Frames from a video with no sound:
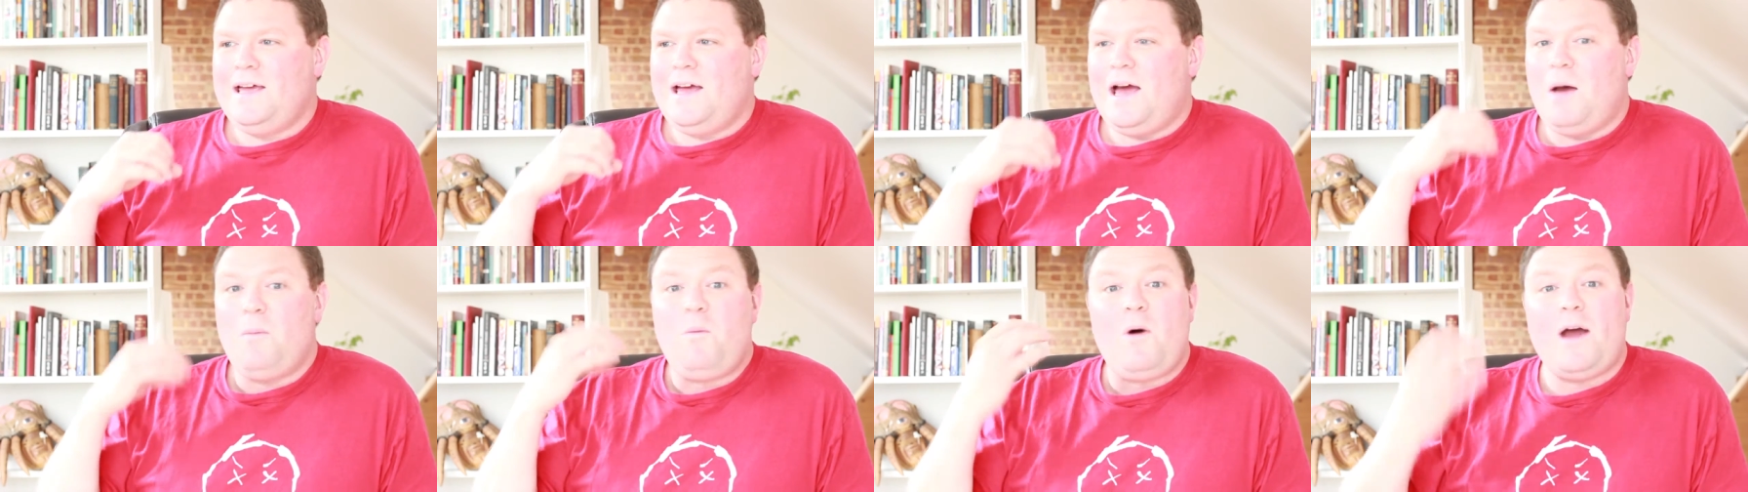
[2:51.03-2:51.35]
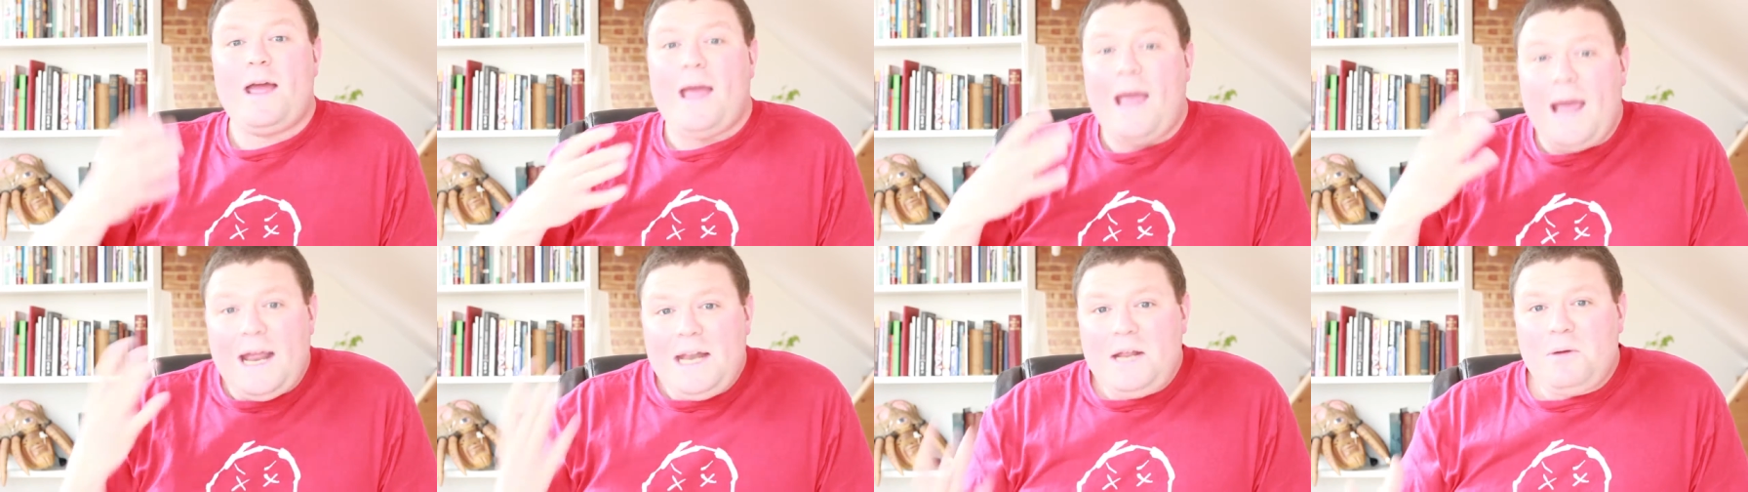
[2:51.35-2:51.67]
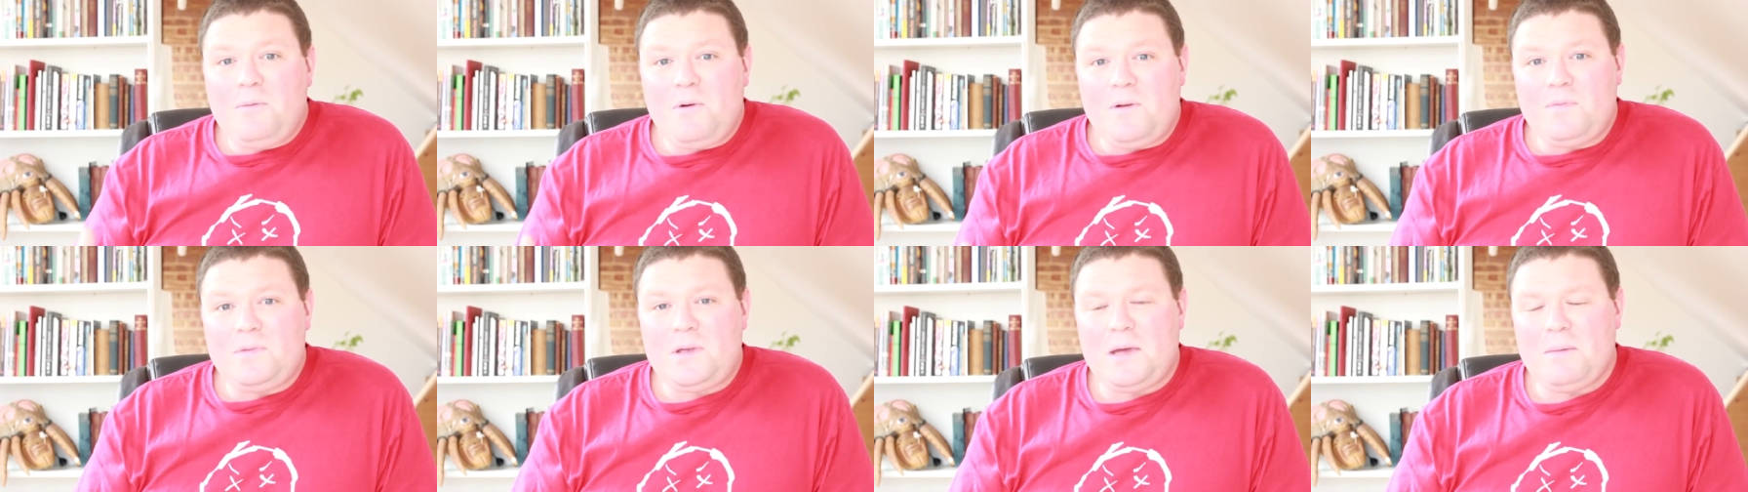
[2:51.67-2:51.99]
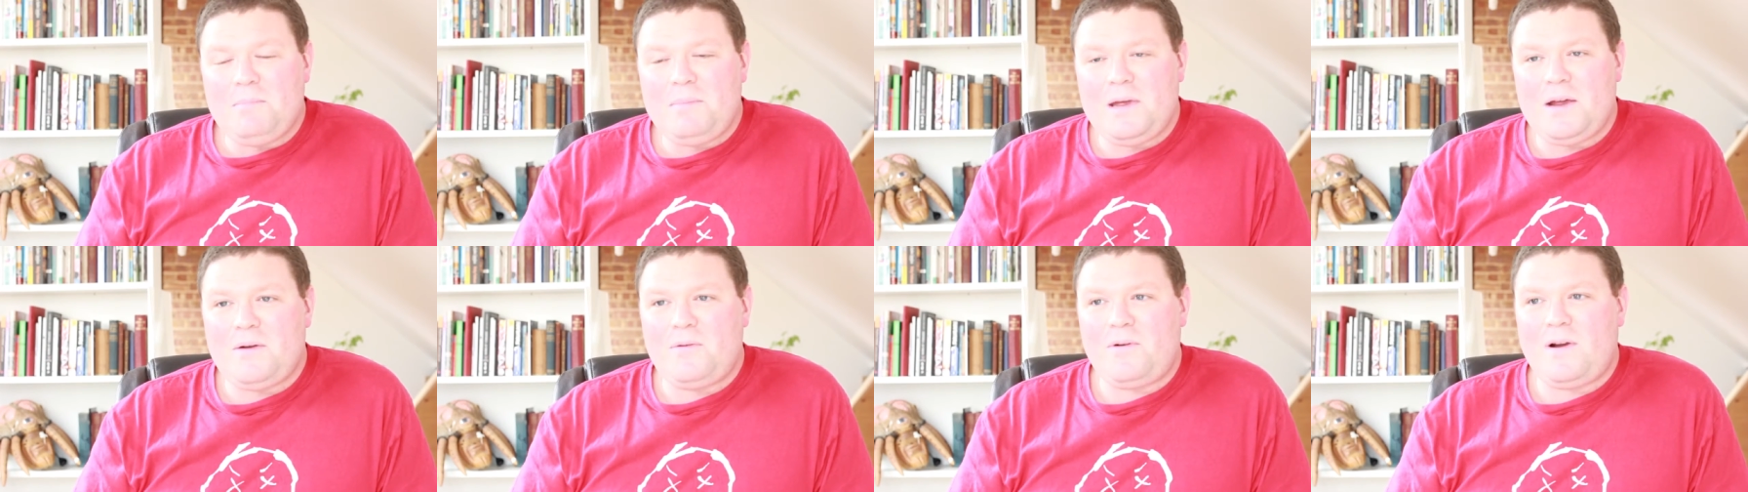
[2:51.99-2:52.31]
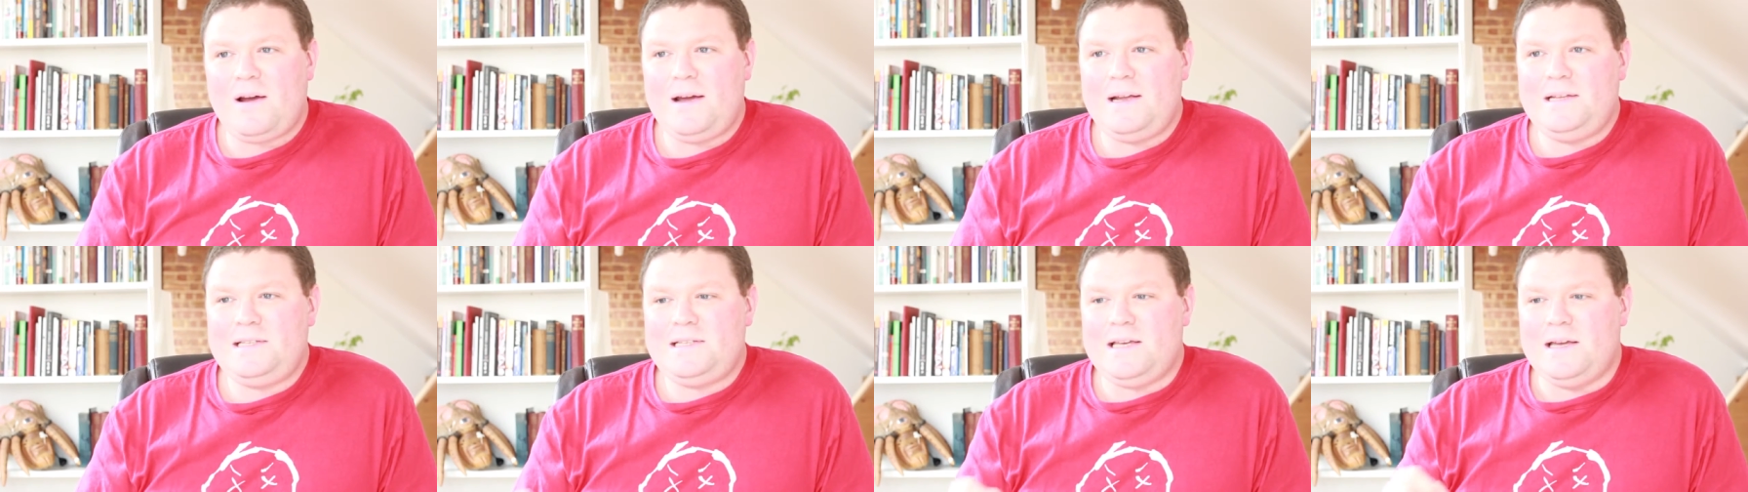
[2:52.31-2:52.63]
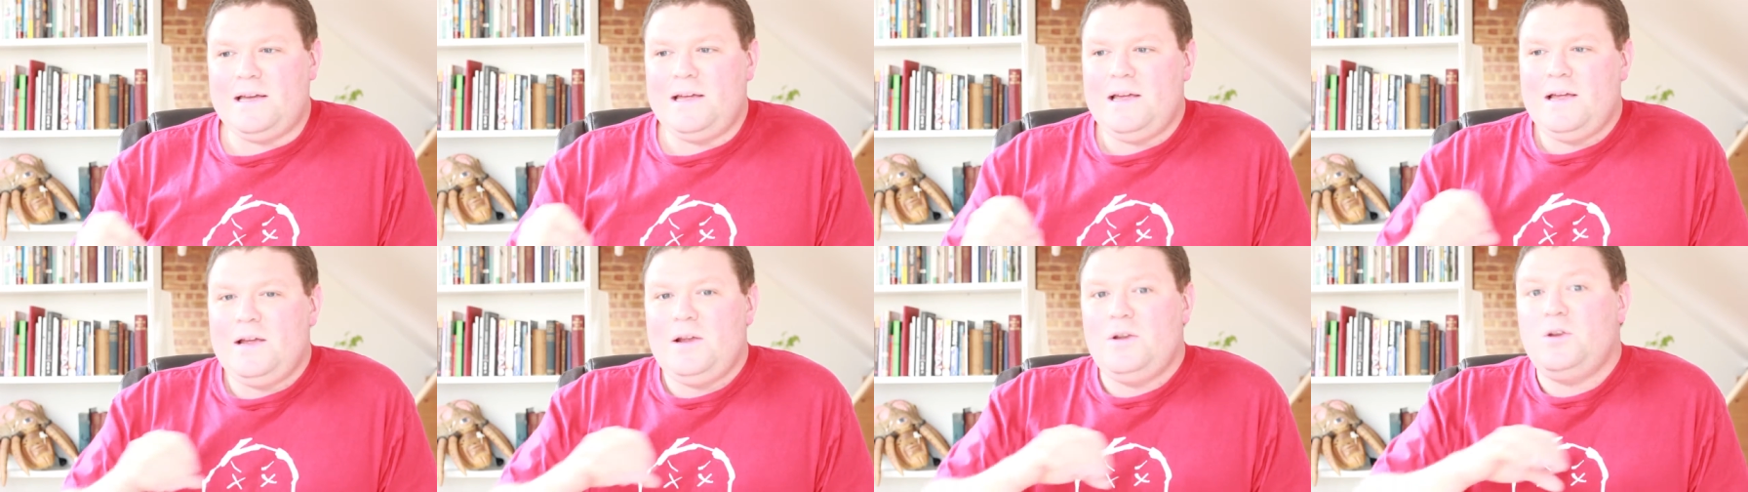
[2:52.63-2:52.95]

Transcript: and why anyone can be a writer.